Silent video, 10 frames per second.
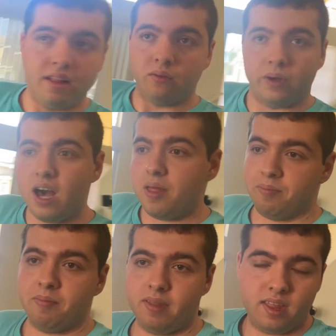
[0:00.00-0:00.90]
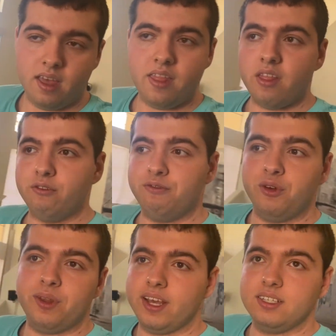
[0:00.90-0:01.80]
we got another
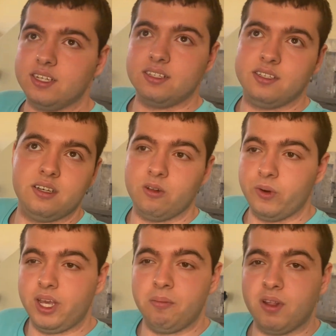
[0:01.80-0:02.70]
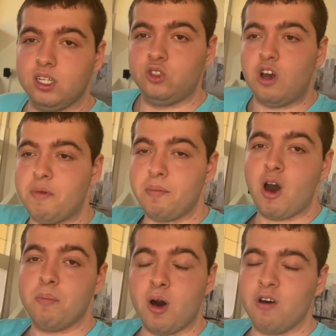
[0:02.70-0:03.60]
few days until we drop my
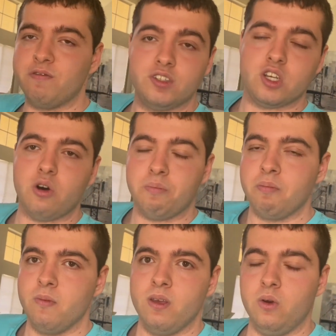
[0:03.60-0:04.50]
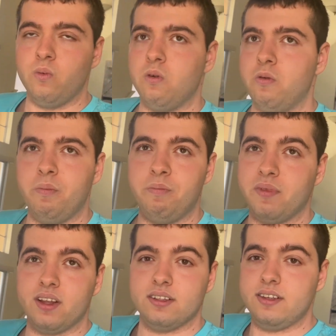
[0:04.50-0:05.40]
mom off, so we'll
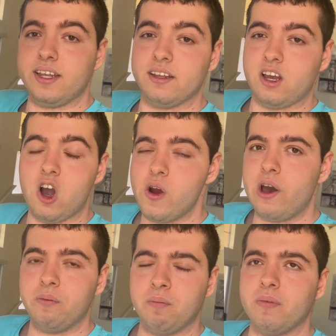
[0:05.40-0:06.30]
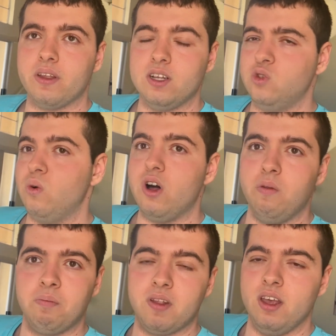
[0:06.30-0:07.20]
take the car out as
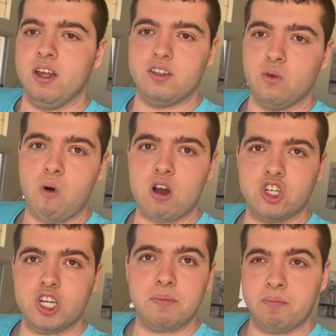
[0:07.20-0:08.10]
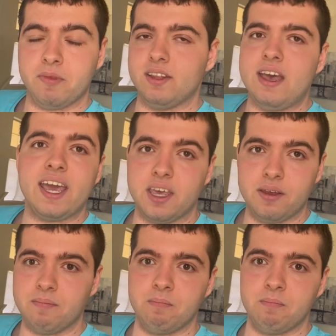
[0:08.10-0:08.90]
well to wash it, the tank.